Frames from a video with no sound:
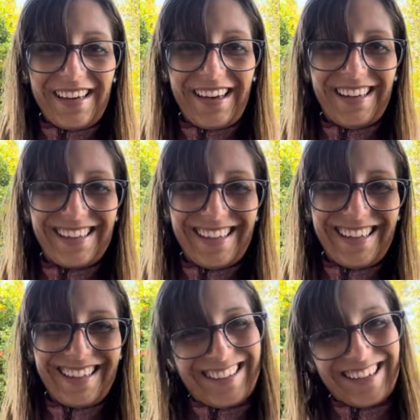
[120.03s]
and
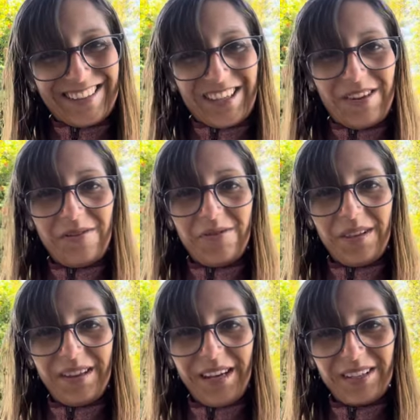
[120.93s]
uh, I'll see you
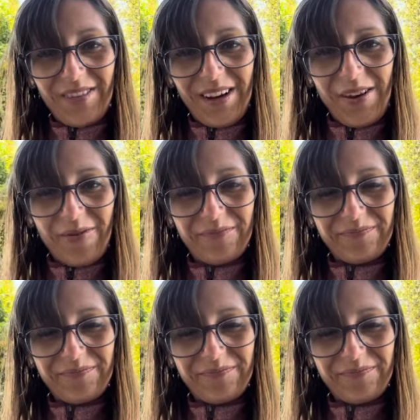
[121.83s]
in the next video.